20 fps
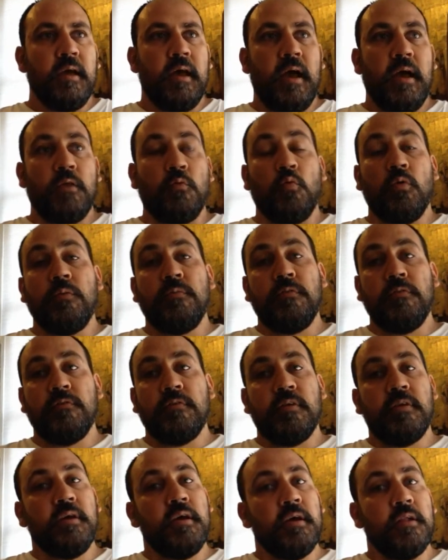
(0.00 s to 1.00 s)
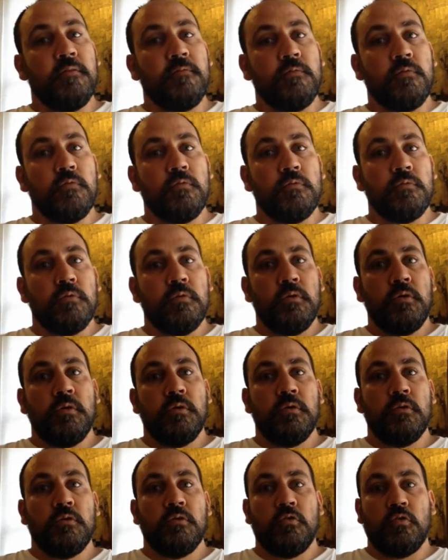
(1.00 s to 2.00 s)
And will be very helpful
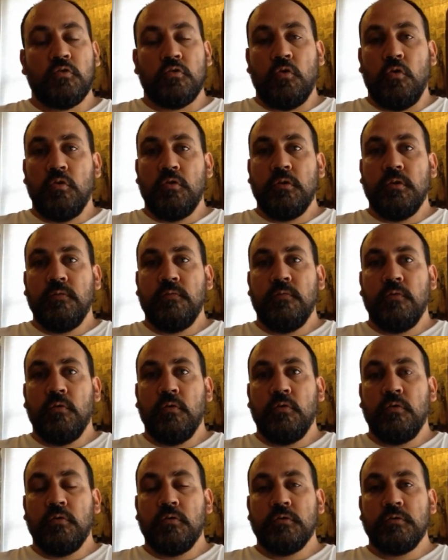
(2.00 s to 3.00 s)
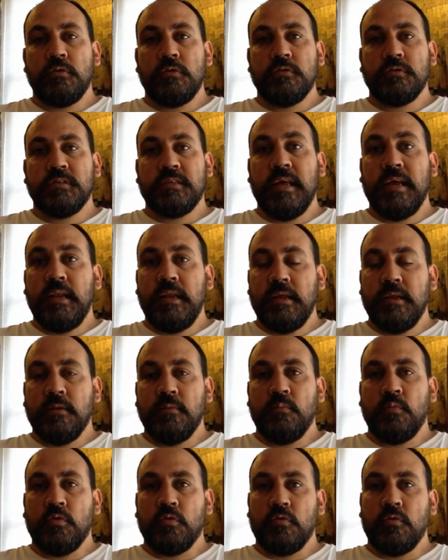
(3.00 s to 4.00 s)
not only for
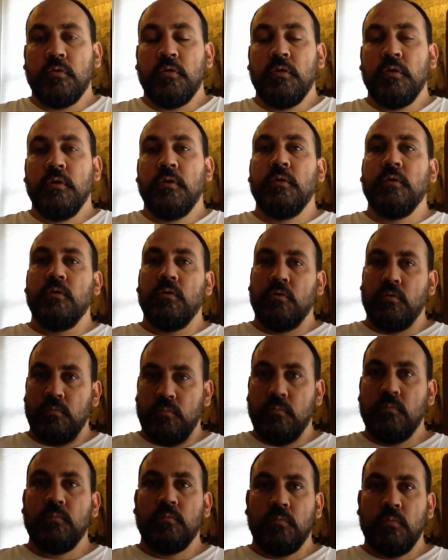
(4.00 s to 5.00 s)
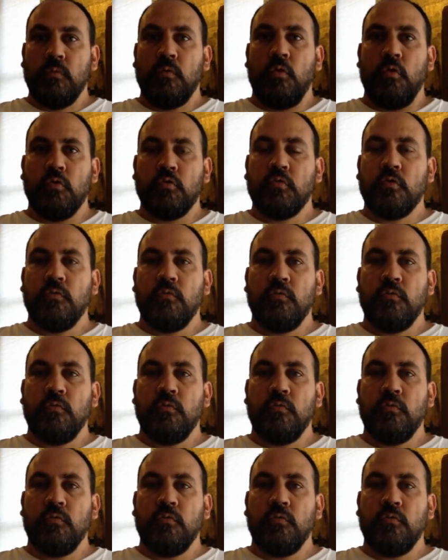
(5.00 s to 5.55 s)
selling but also